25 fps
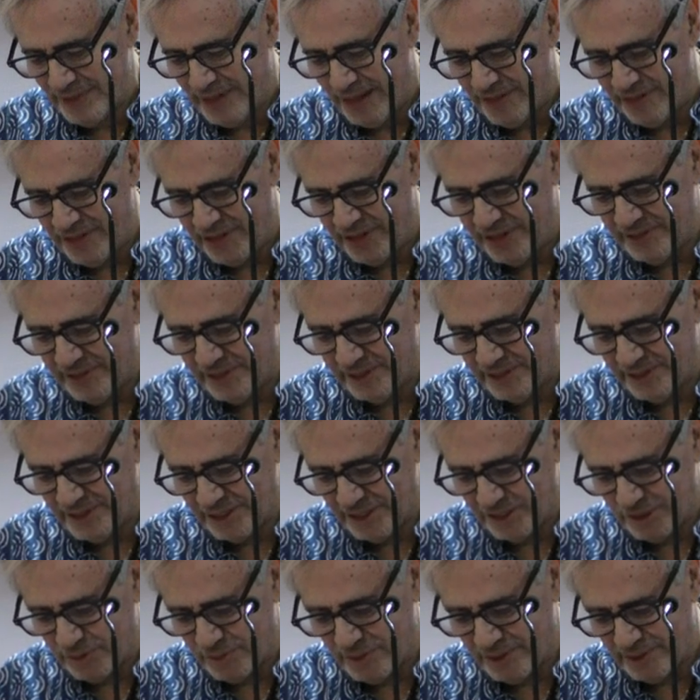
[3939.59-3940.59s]
I think this
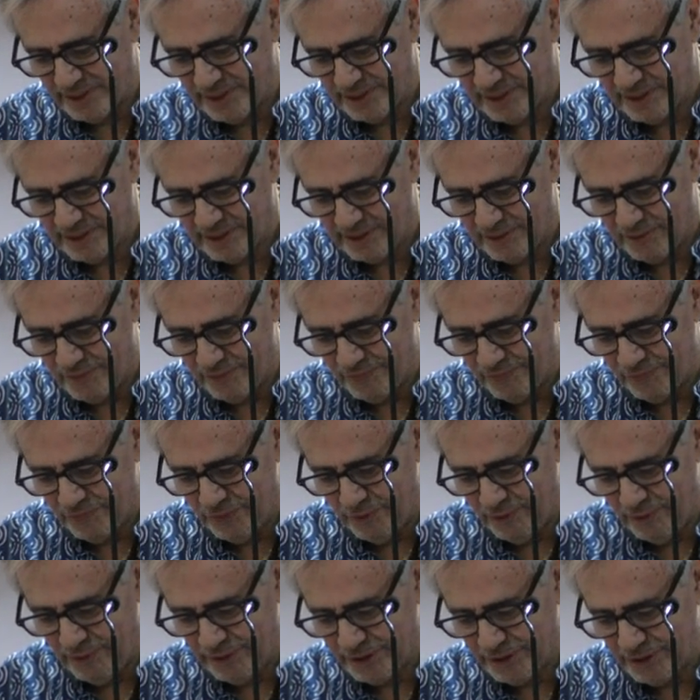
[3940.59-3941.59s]
is what's
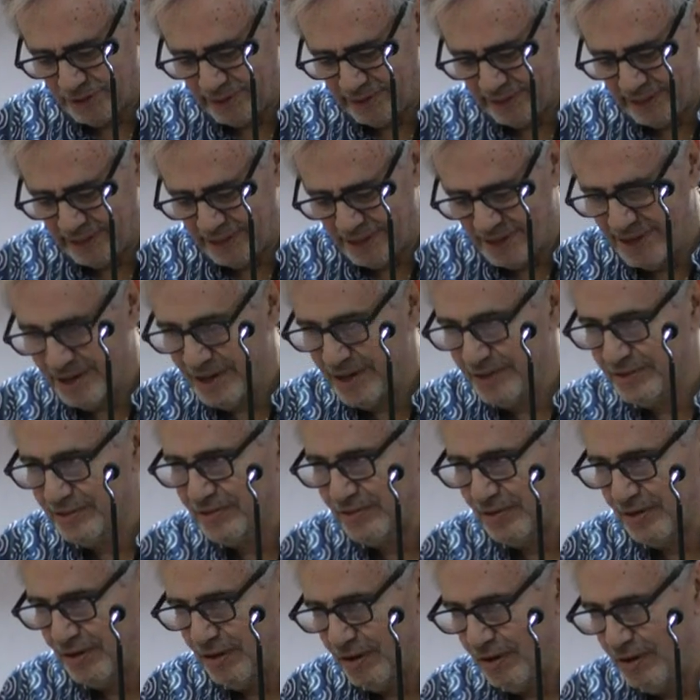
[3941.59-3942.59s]
also at the heart
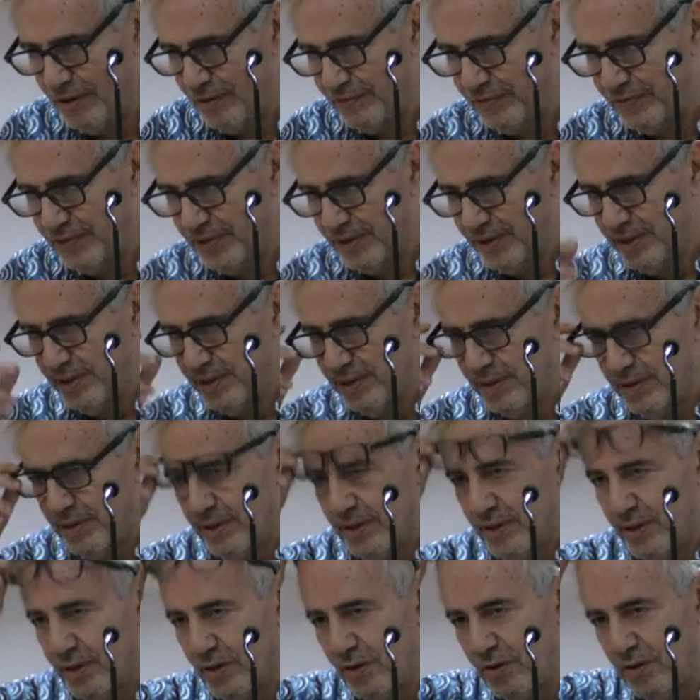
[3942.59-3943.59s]
of
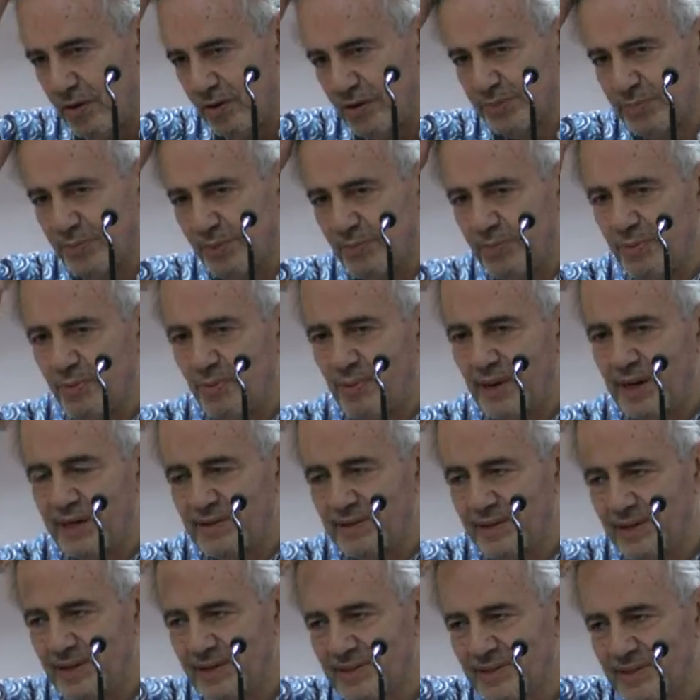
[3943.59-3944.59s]

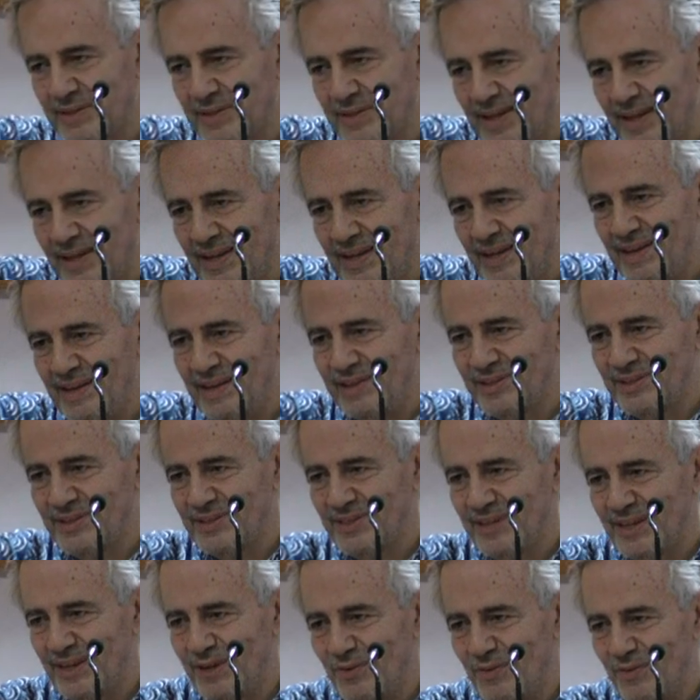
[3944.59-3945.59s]
cosmopoetics,
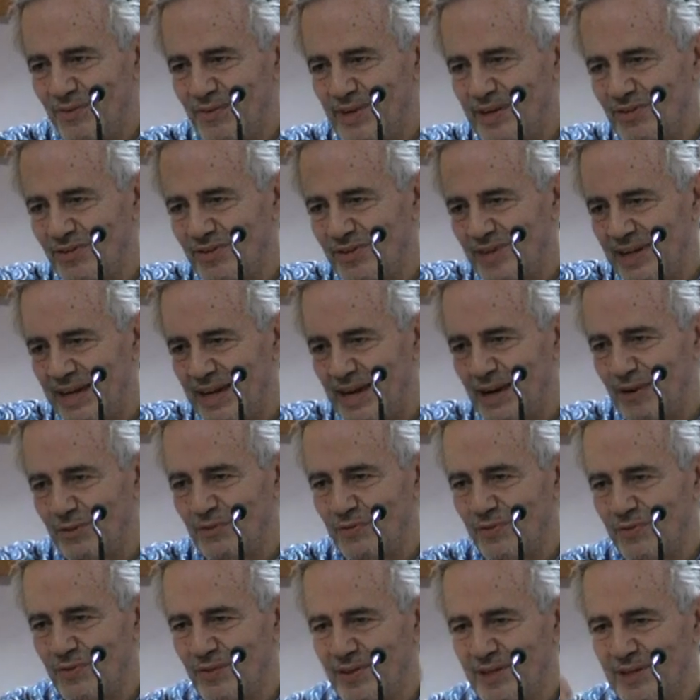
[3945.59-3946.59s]
is reaching out
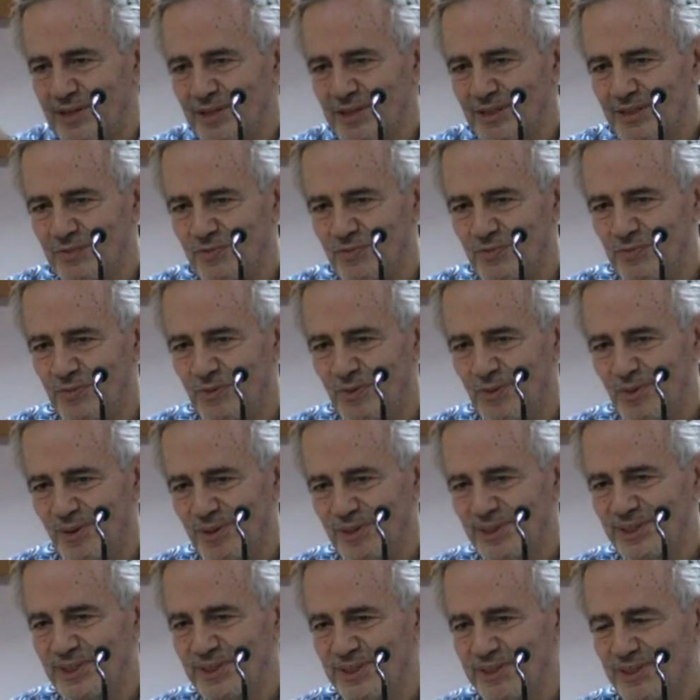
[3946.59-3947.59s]
for this
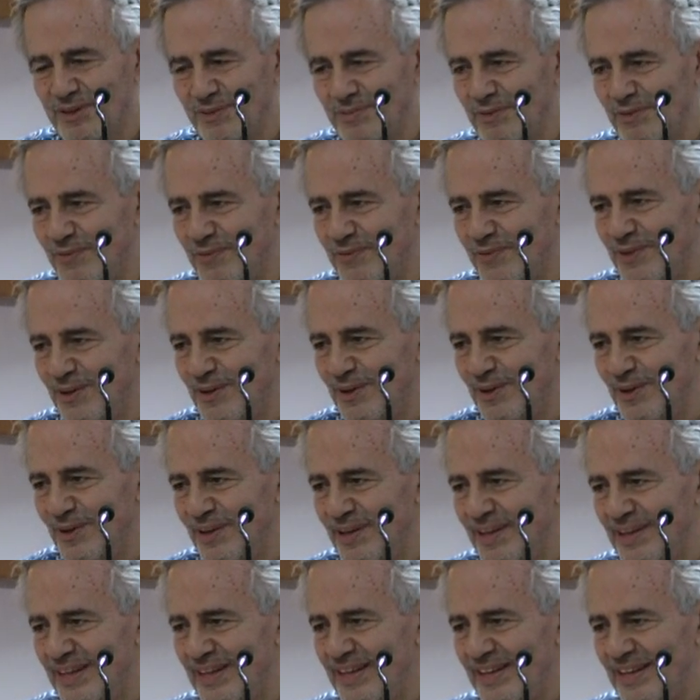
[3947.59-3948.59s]
force that we feel
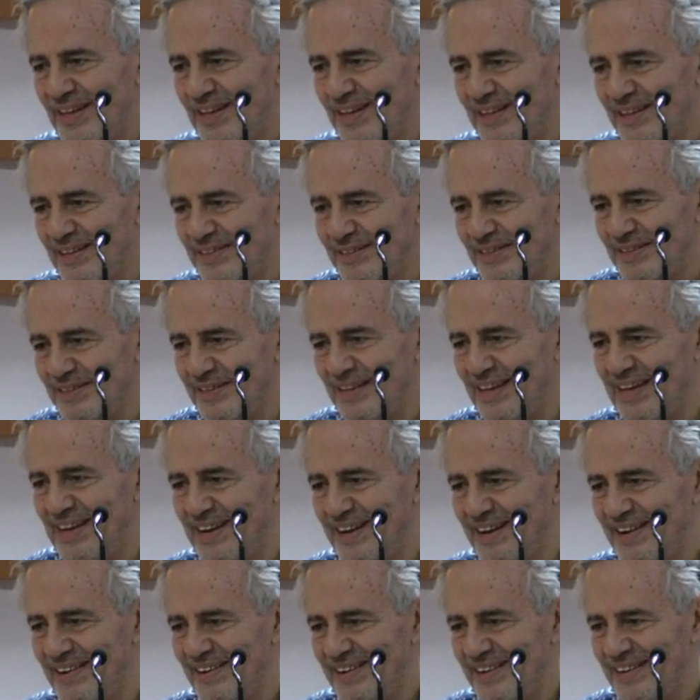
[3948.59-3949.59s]
it's
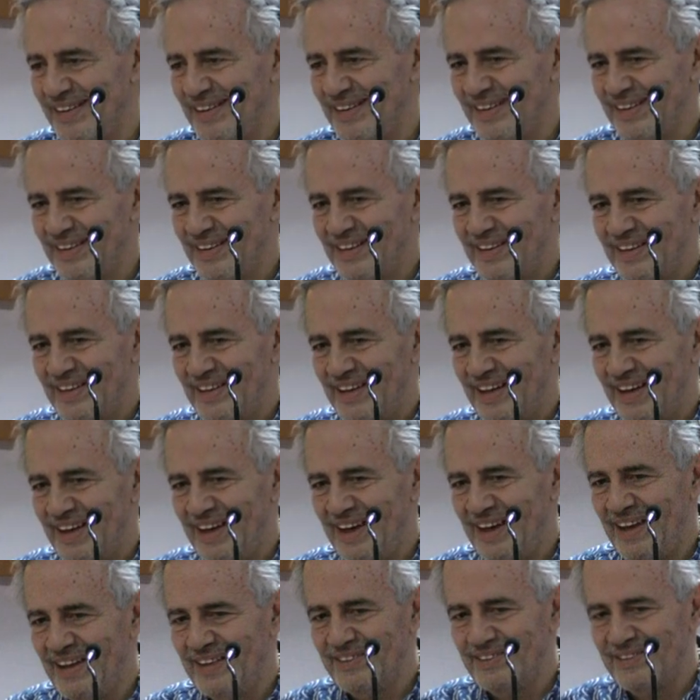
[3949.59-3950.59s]
there
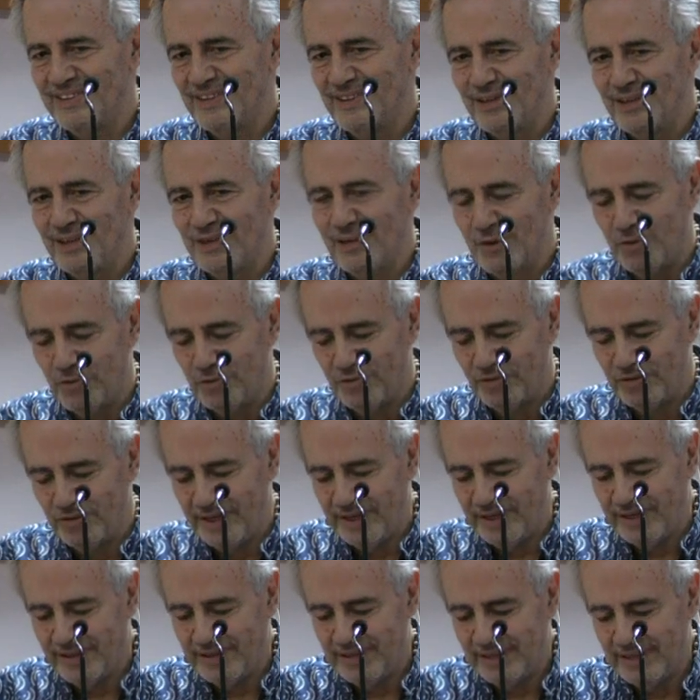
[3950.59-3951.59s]
and
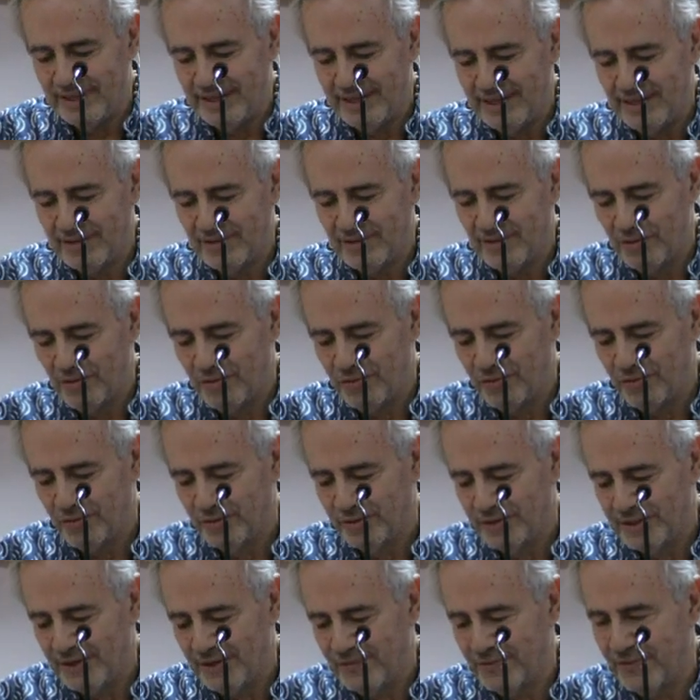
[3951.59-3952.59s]
negotiating it
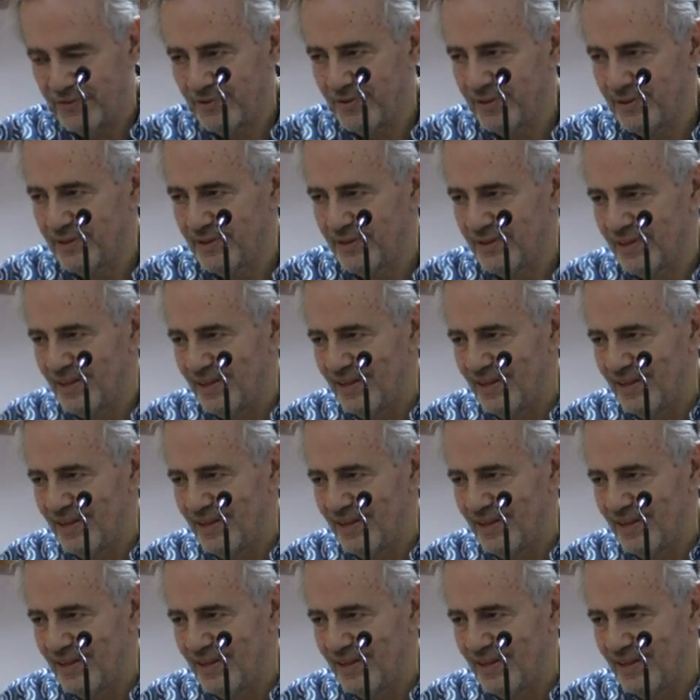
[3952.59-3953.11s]
through different